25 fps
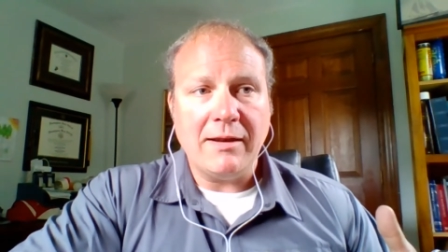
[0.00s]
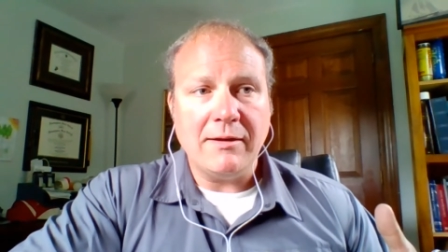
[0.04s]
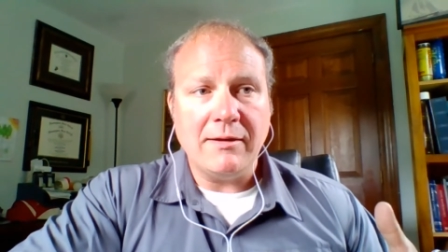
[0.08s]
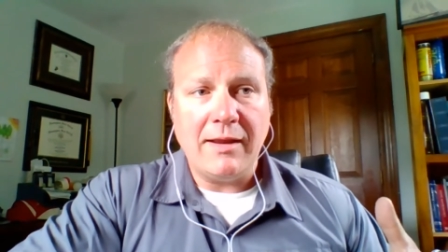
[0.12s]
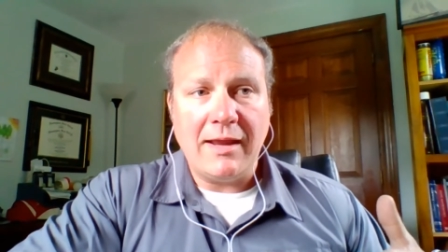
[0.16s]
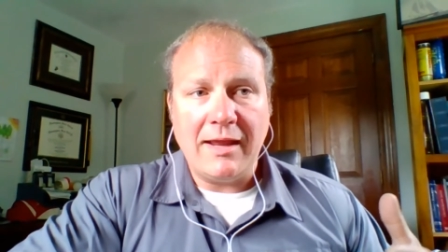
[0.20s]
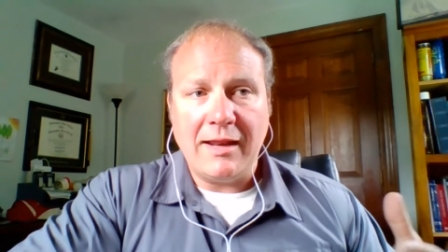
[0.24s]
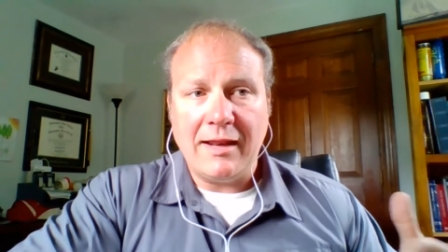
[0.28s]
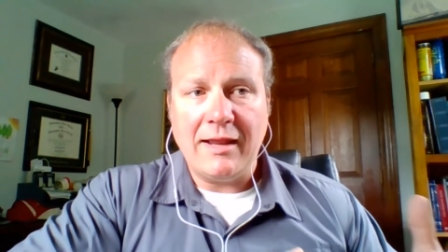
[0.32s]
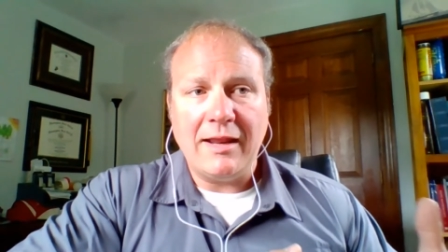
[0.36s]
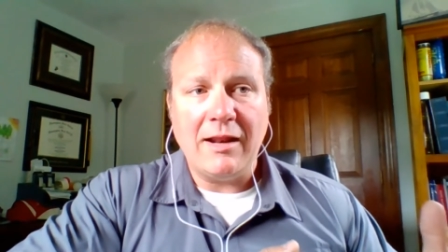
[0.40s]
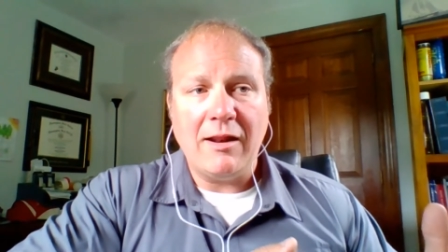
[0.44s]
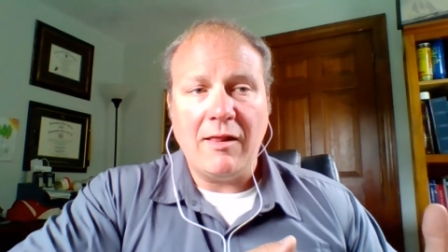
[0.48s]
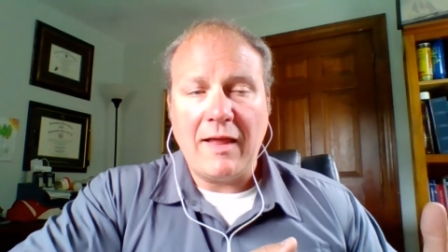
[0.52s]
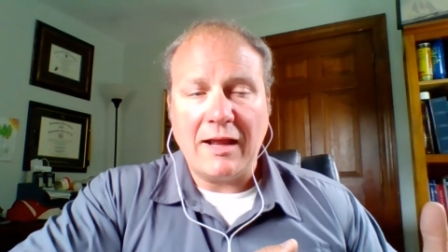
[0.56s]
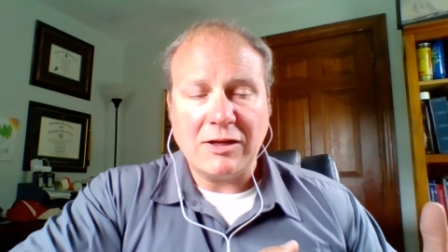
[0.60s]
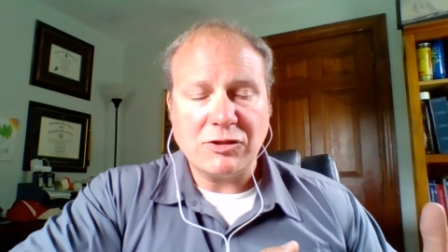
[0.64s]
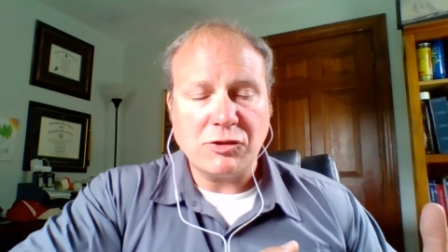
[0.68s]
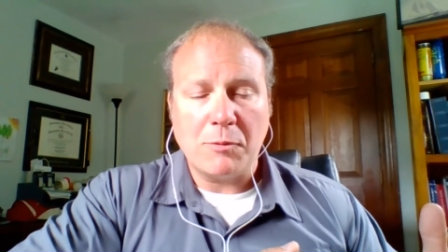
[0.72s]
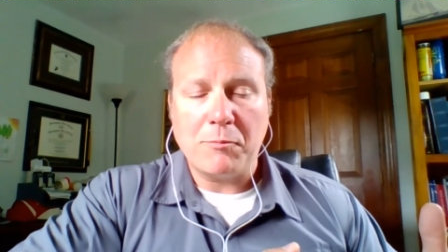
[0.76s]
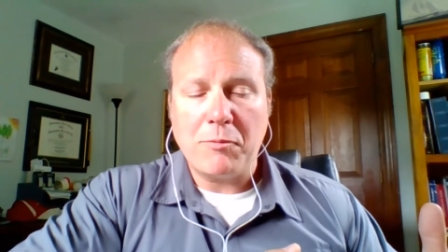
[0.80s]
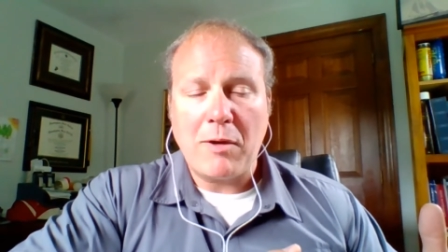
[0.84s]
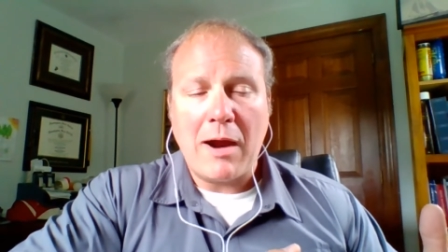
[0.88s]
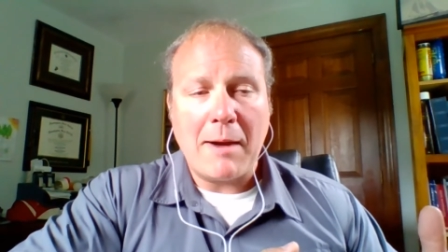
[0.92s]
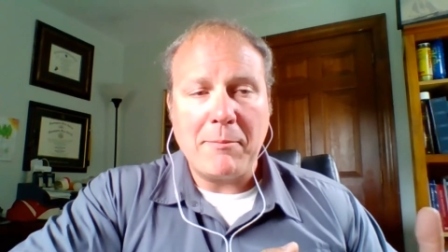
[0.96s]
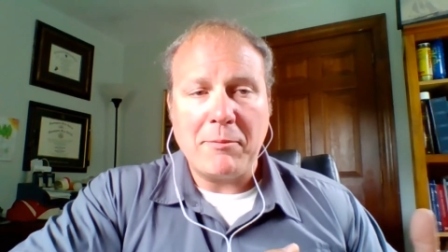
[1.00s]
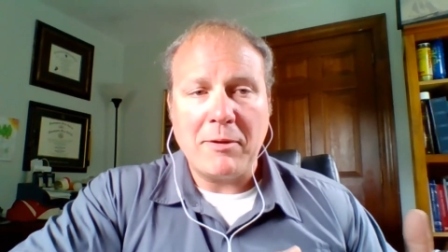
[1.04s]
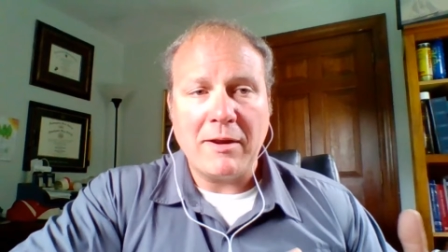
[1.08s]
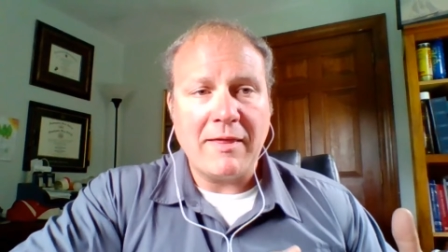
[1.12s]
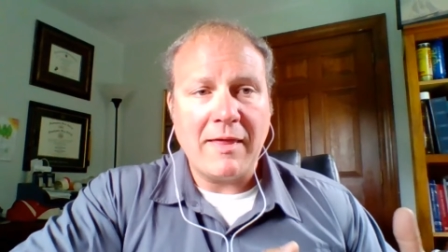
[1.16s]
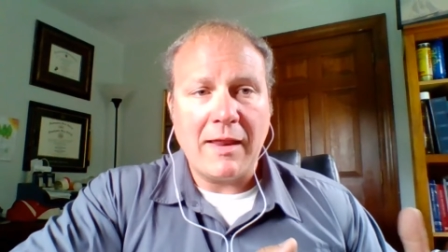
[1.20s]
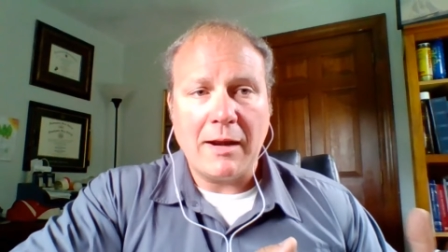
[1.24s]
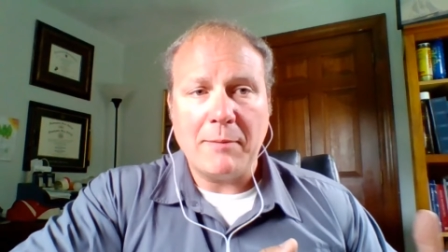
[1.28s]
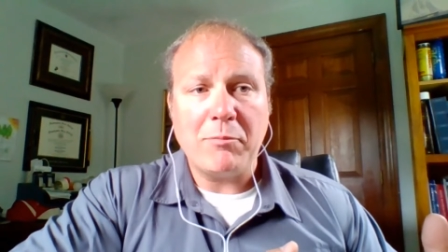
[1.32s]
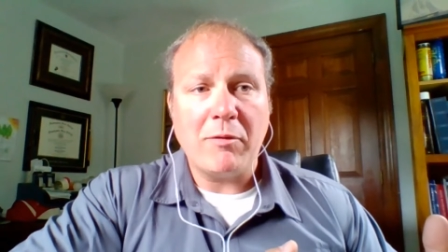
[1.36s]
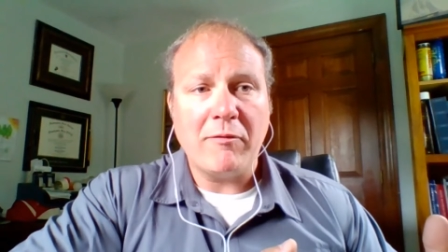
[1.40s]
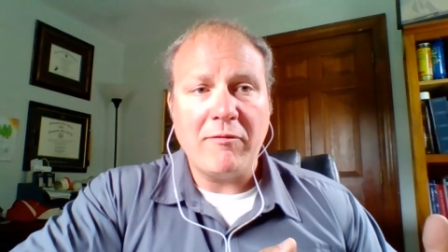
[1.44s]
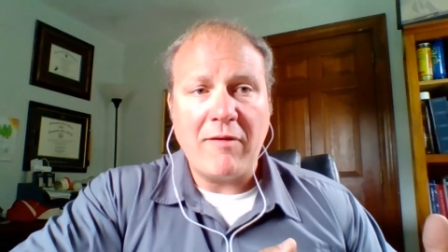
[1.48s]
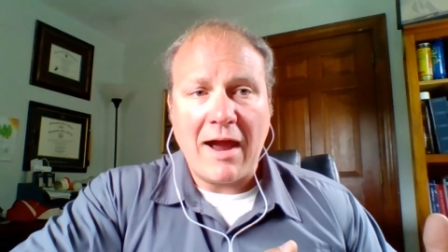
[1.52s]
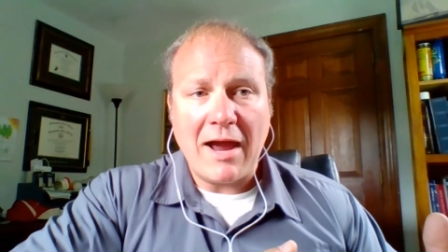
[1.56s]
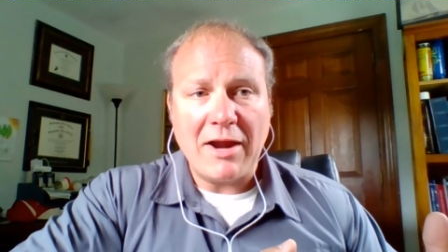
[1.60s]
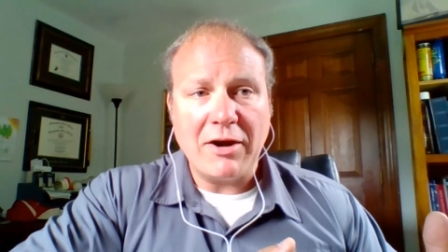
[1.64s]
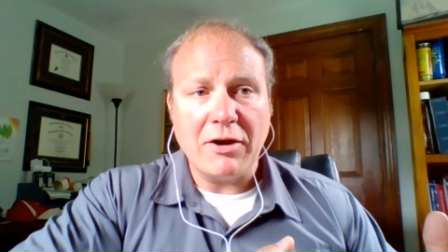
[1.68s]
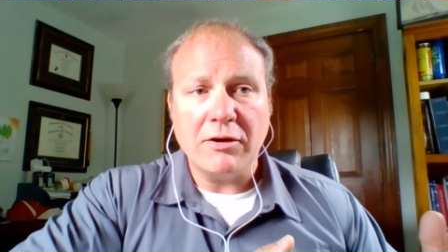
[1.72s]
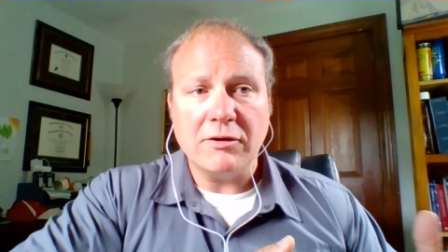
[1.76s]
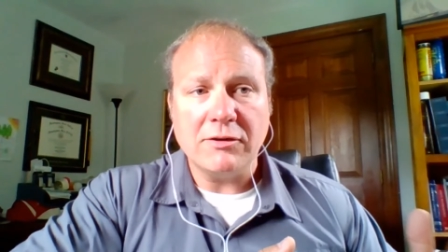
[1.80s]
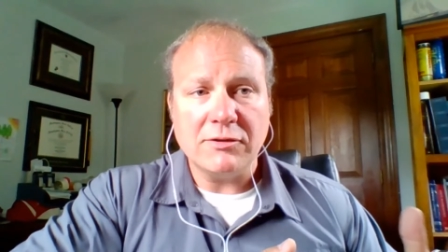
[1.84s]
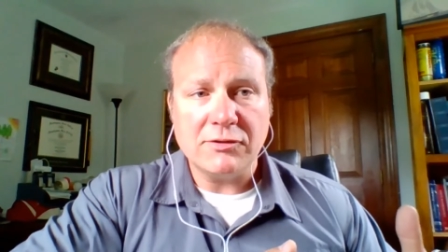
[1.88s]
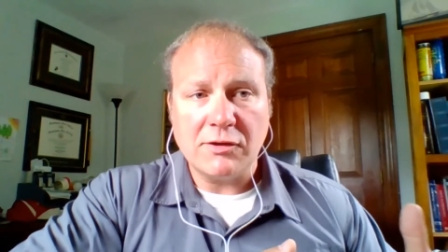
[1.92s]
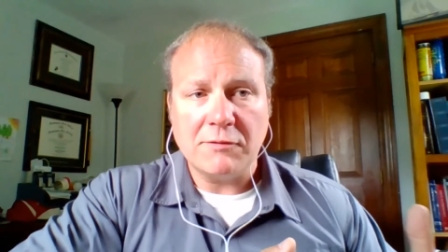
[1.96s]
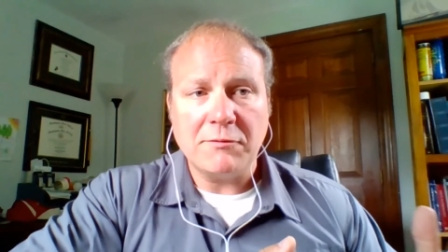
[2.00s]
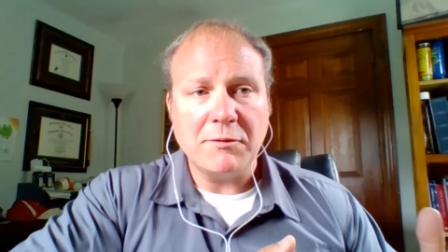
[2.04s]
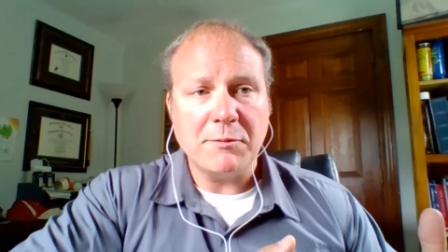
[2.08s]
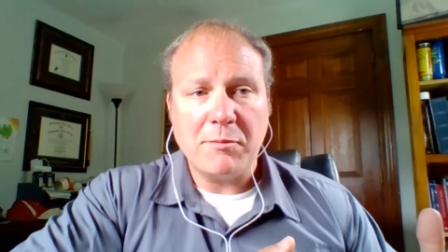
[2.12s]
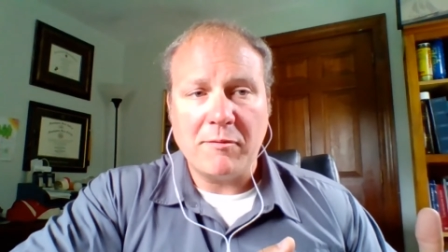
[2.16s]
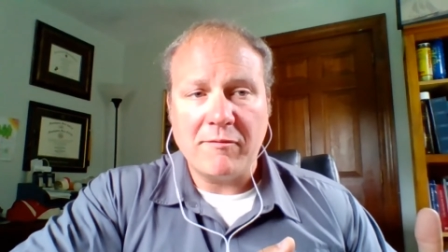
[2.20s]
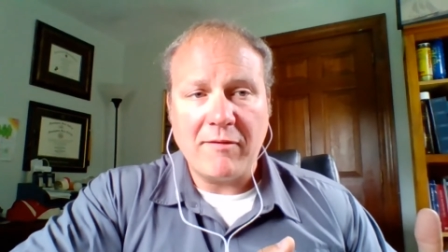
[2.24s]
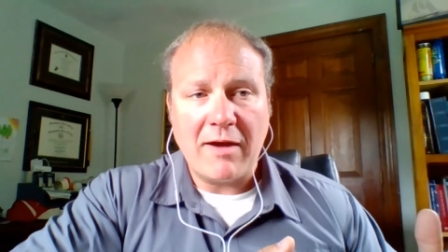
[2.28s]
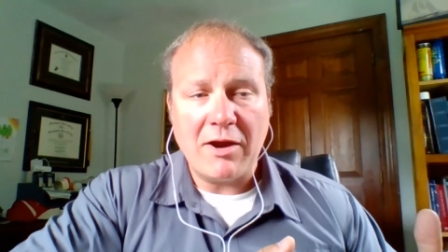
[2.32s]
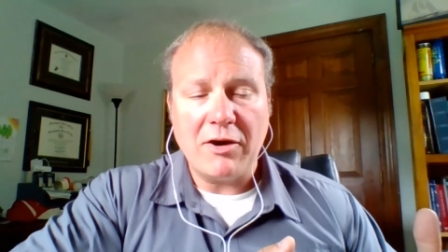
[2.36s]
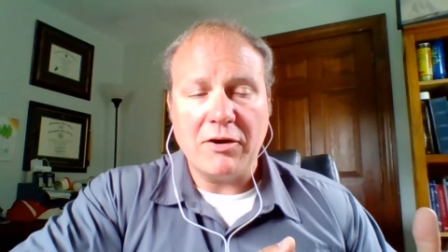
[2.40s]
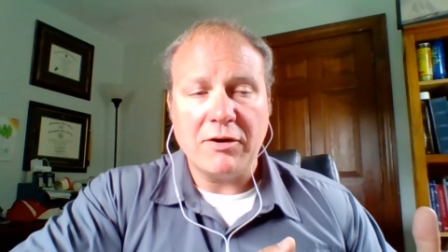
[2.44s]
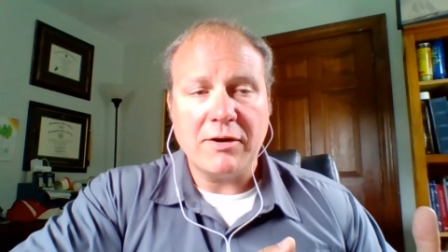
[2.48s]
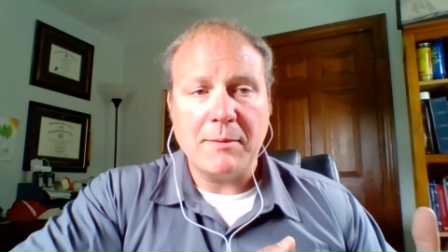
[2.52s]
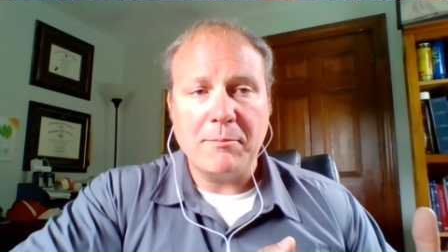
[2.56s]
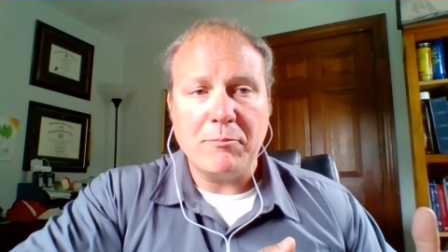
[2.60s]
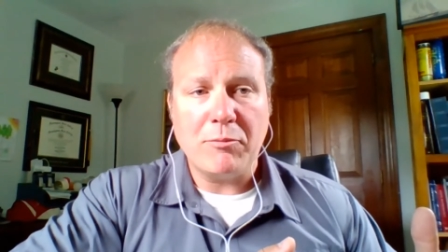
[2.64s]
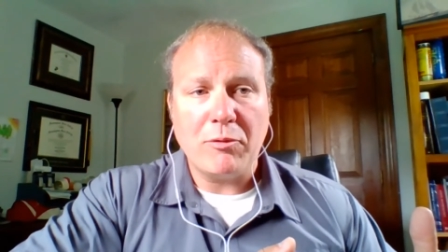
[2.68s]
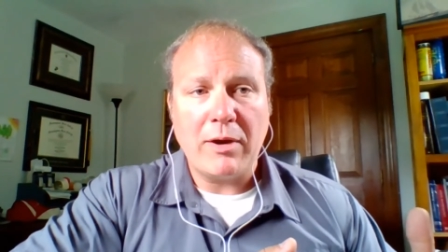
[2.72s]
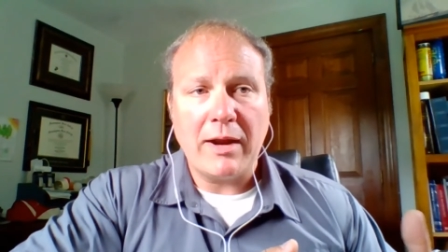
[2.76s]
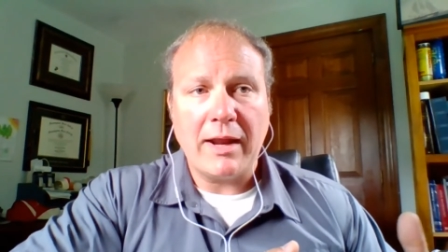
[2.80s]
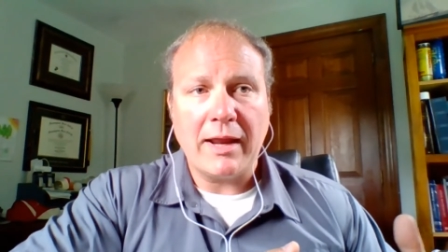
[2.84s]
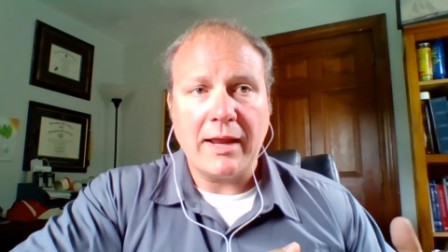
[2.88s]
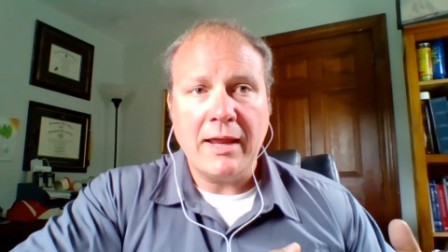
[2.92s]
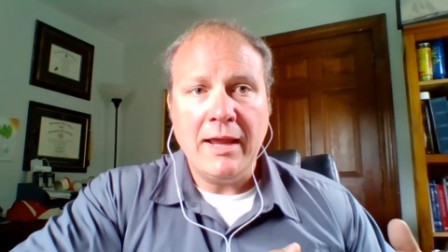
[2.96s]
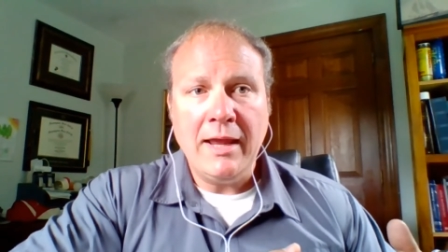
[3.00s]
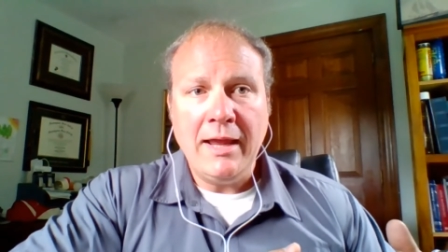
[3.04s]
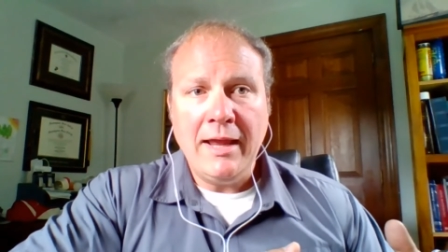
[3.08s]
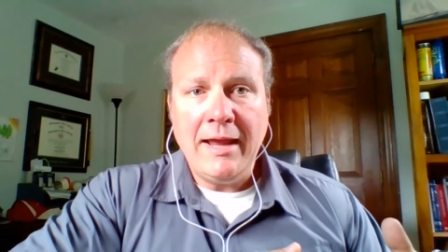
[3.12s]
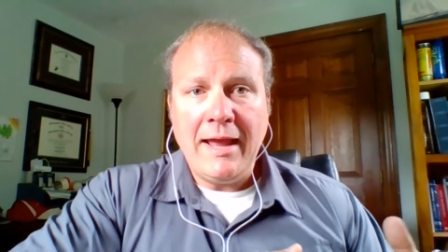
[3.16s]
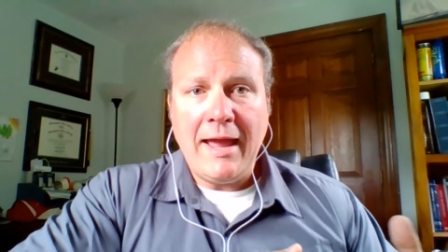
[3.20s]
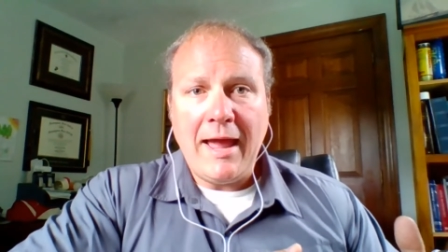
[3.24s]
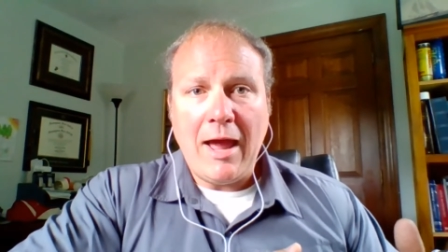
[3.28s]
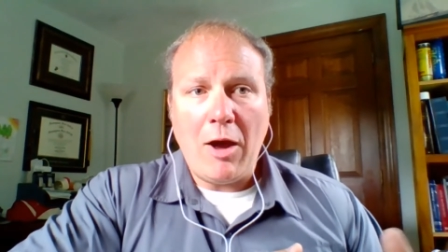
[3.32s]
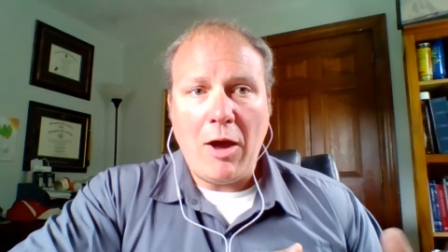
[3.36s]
and, and intellectual property that a provider service provider can bring